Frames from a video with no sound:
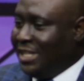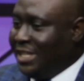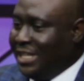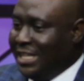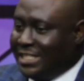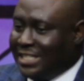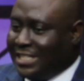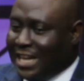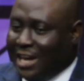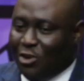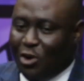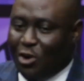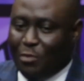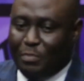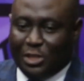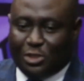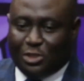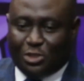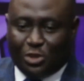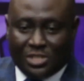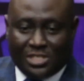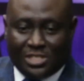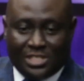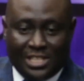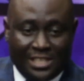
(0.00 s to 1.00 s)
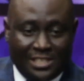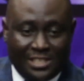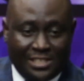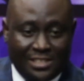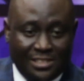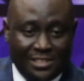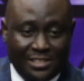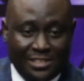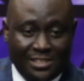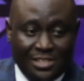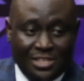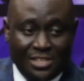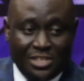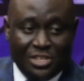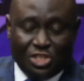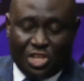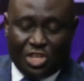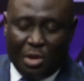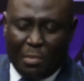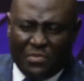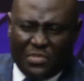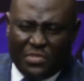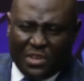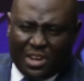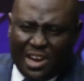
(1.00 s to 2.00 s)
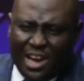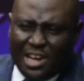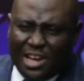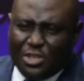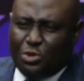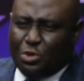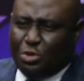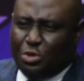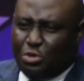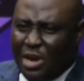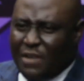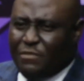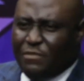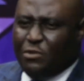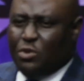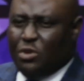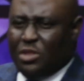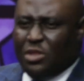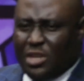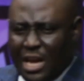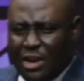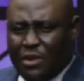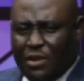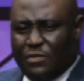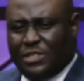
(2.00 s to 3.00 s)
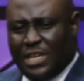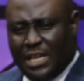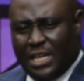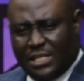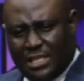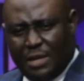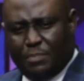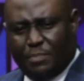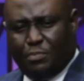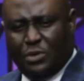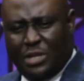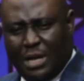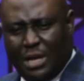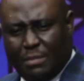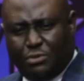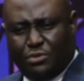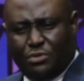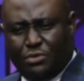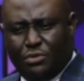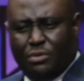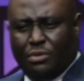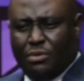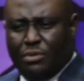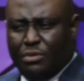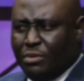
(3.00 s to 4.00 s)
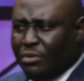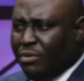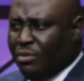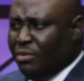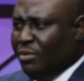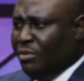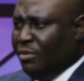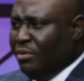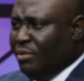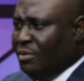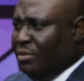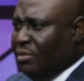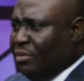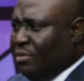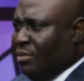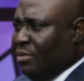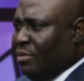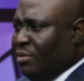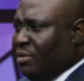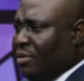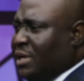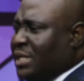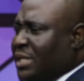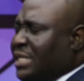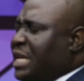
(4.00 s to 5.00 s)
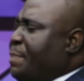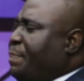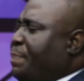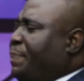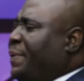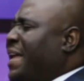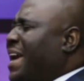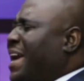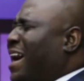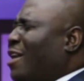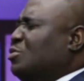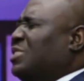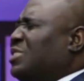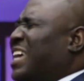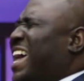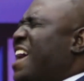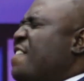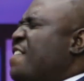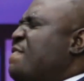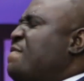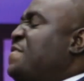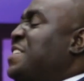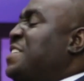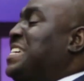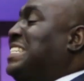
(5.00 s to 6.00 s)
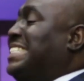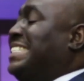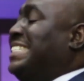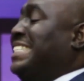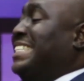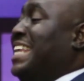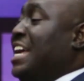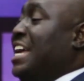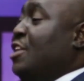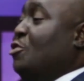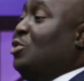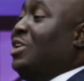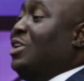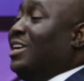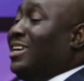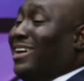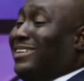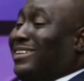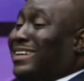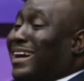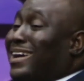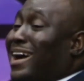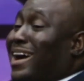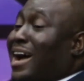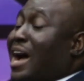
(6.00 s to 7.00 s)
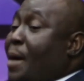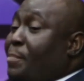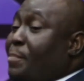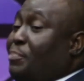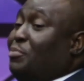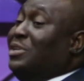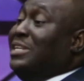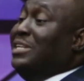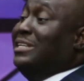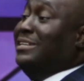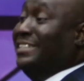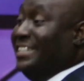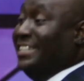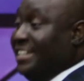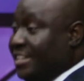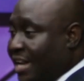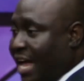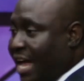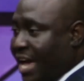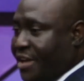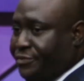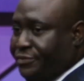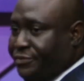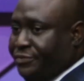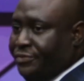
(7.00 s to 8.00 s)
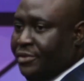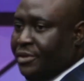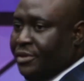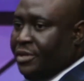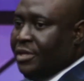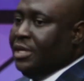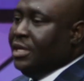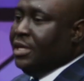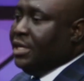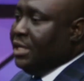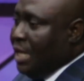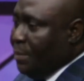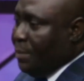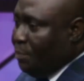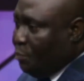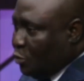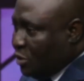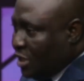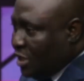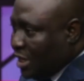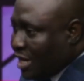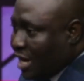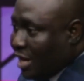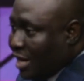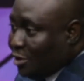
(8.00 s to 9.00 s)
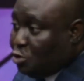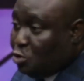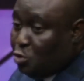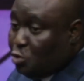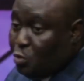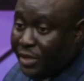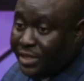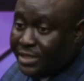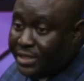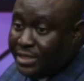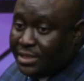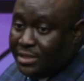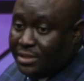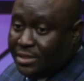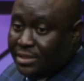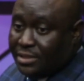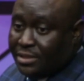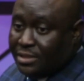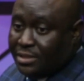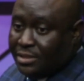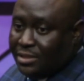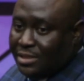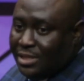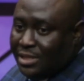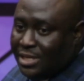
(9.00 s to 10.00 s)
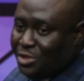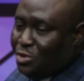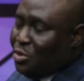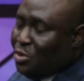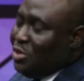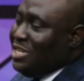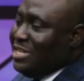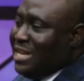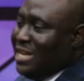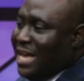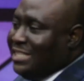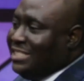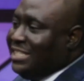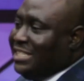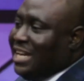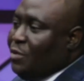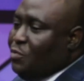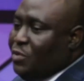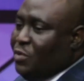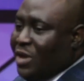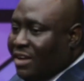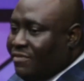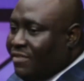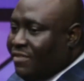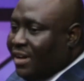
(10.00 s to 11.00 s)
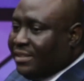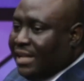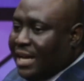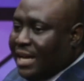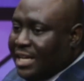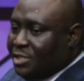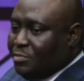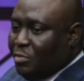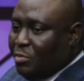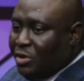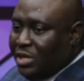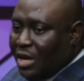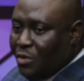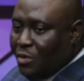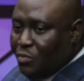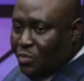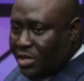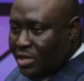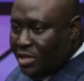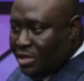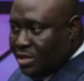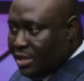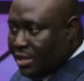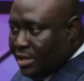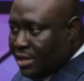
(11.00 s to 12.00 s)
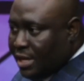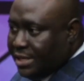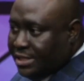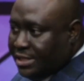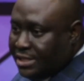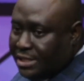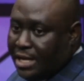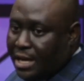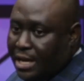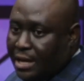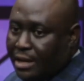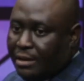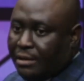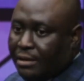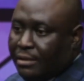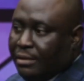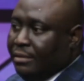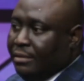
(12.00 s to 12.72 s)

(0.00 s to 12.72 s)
it cannot be trusted. Some of the cars you drive, you know the kind of tests they put them through? They play out every scenario can, that can happen in real life. They put the car through it. It's only in Nigeria we advertise more than we engineer.